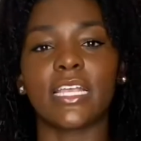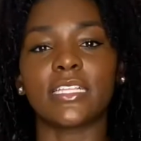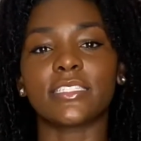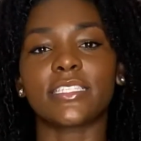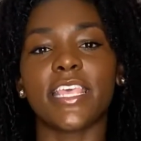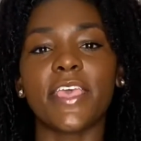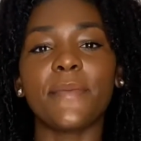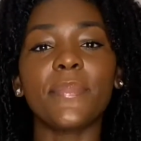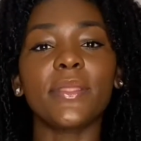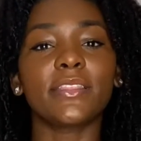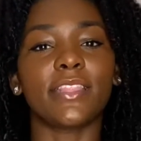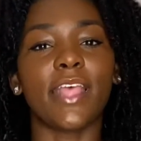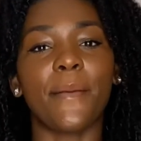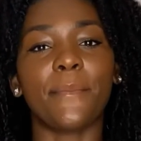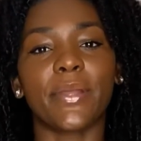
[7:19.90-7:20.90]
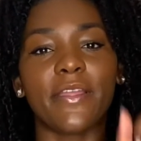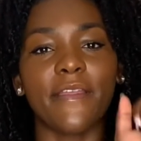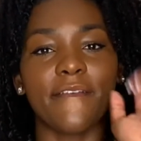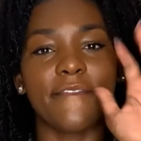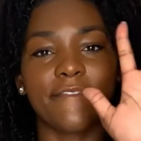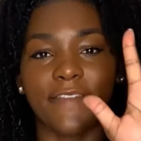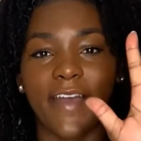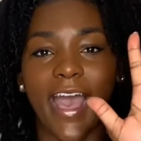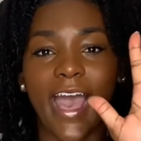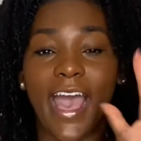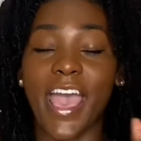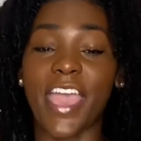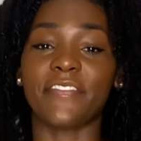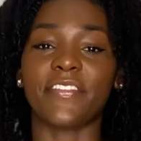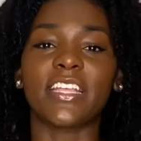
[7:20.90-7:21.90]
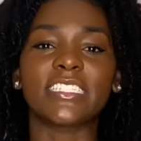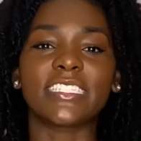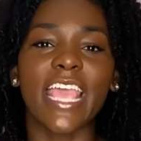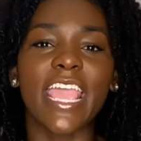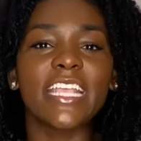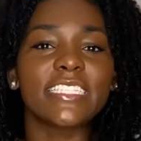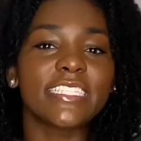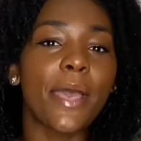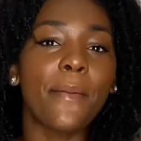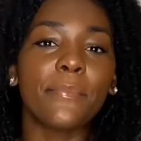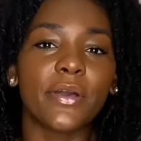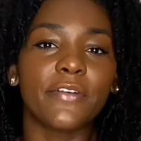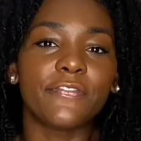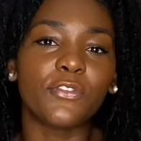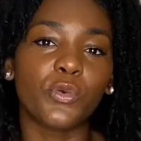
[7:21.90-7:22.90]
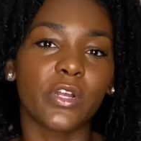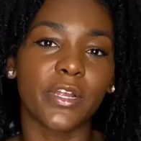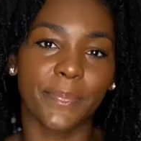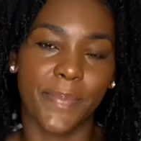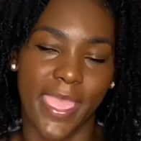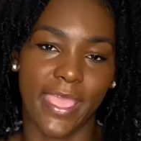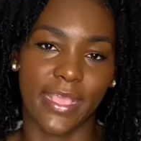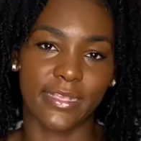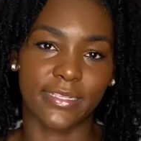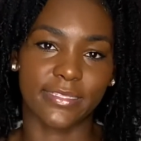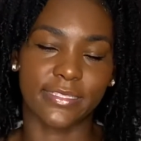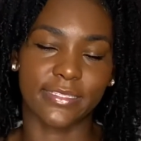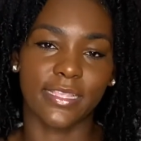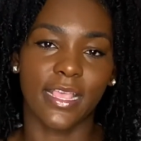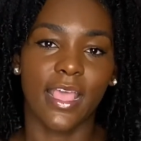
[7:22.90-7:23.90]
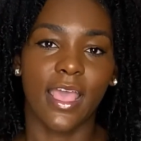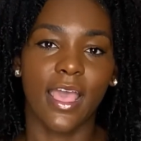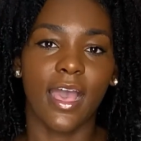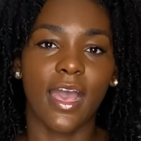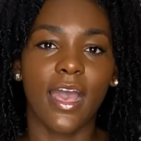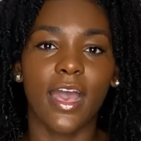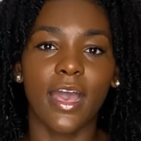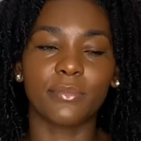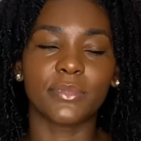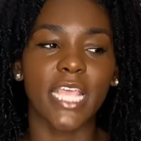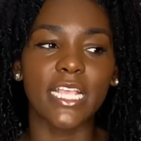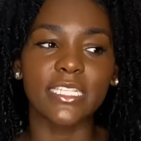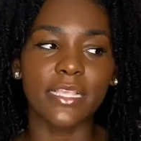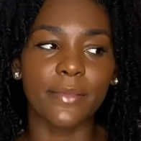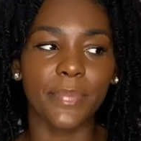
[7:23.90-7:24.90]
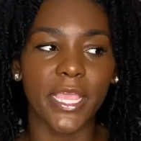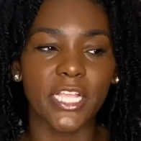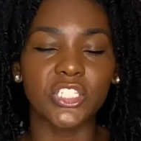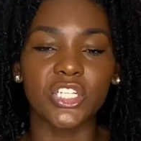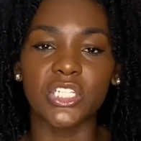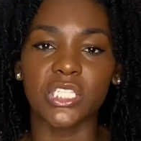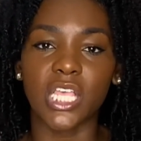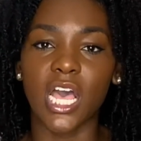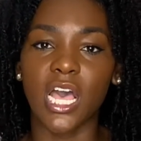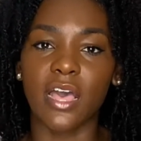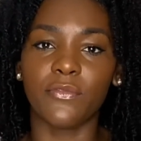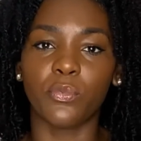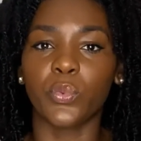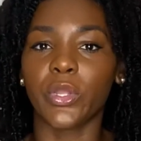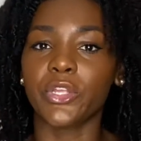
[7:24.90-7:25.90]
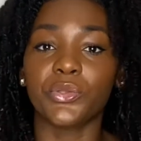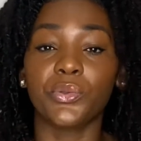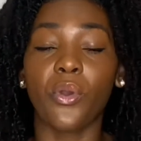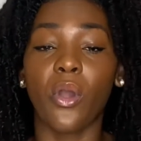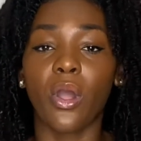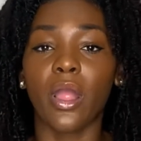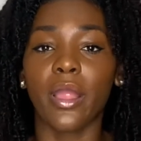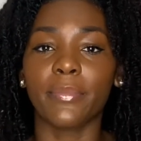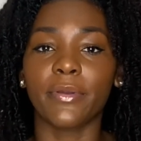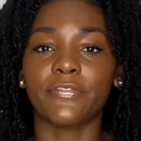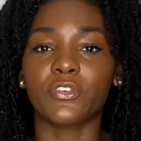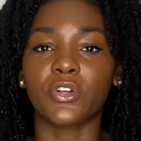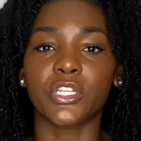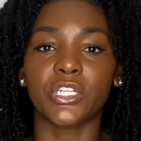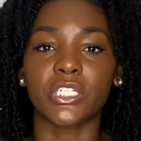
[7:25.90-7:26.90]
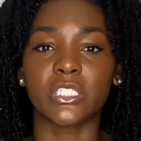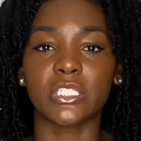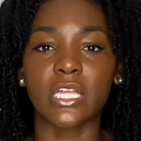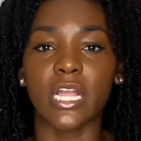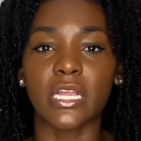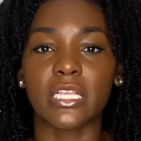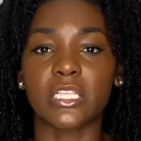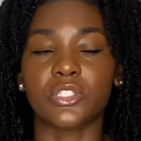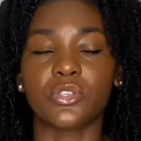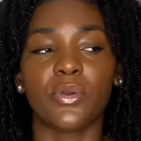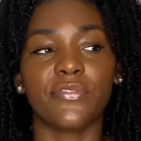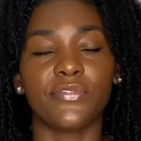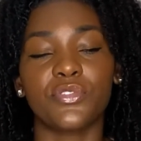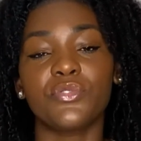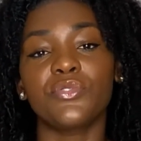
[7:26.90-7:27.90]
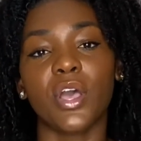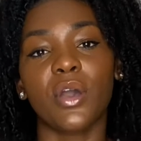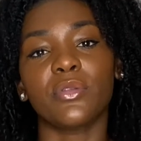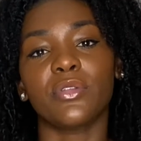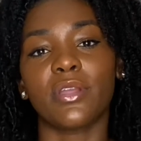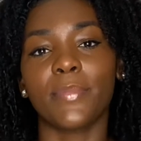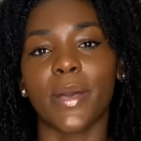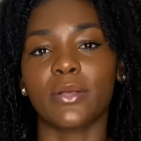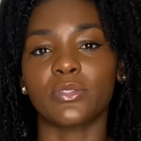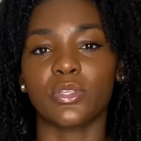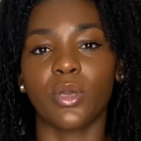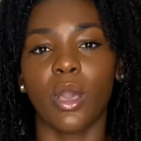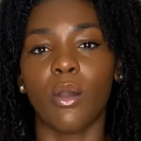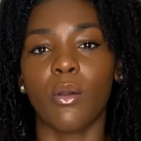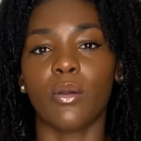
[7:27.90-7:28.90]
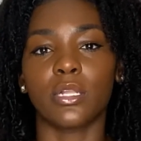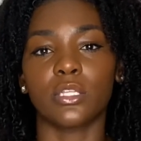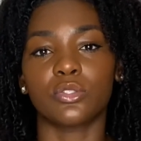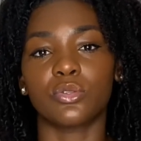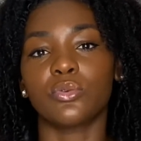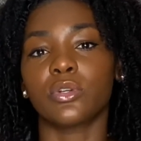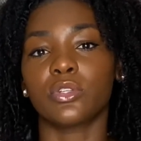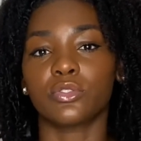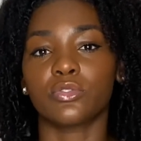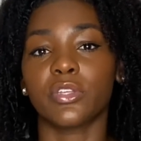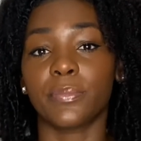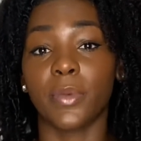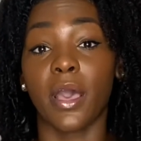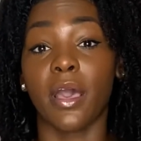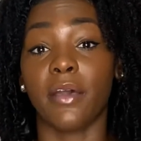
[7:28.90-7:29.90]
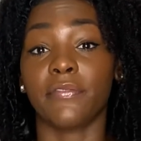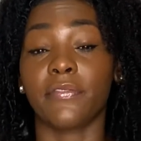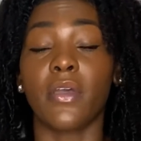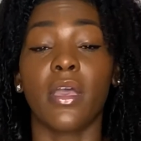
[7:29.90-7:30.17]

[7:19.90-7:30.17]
Tip number five, take some before pics. Take some pictures of where you are before you're starting. So if you know you're about to go on a 2 or 3 month